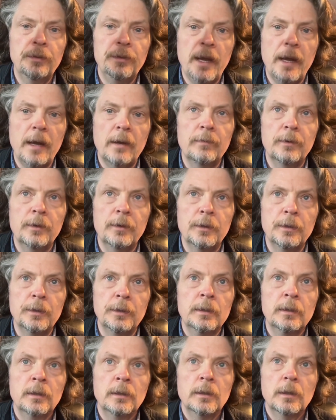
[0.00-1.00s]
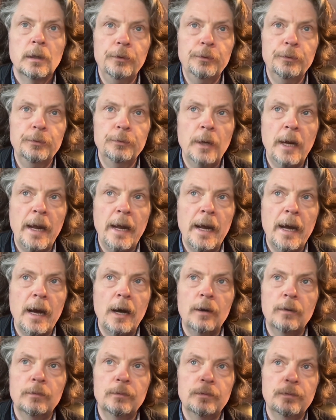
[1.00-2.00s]
Tavern. You
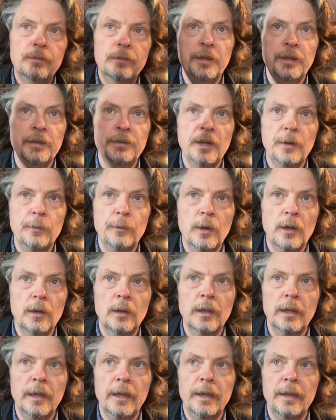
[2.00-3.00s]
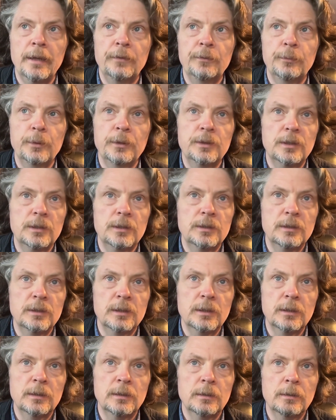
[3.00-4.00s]
have PJ Whelihan's, which is
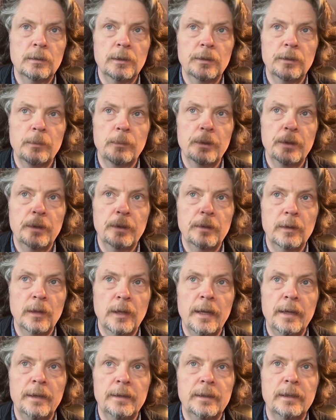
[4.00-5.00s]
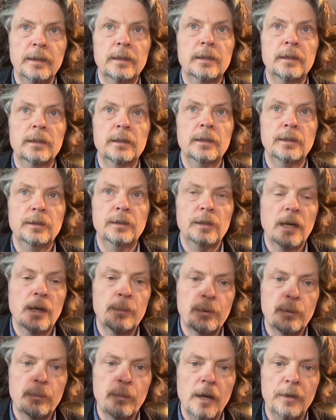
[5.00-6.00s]
in the Mid-Atlantic, and then you got
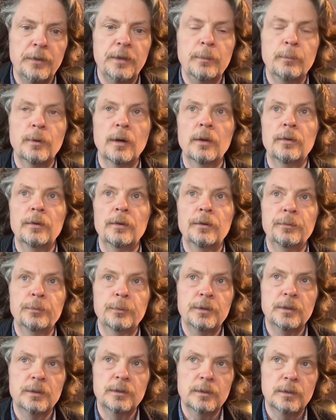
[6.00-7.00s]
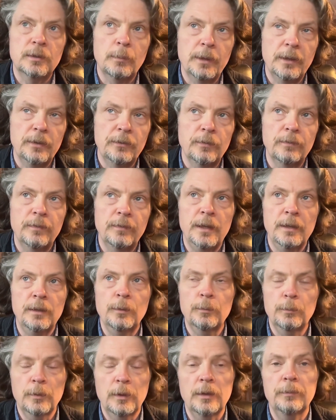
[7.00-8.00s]
Primanti Bros, which is in the Pennsylvania,
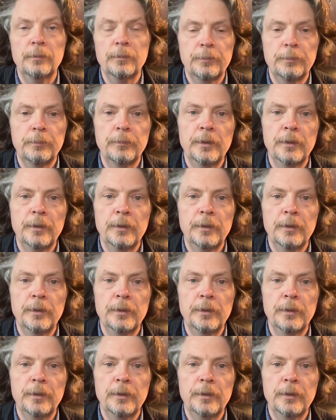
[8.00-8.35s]
West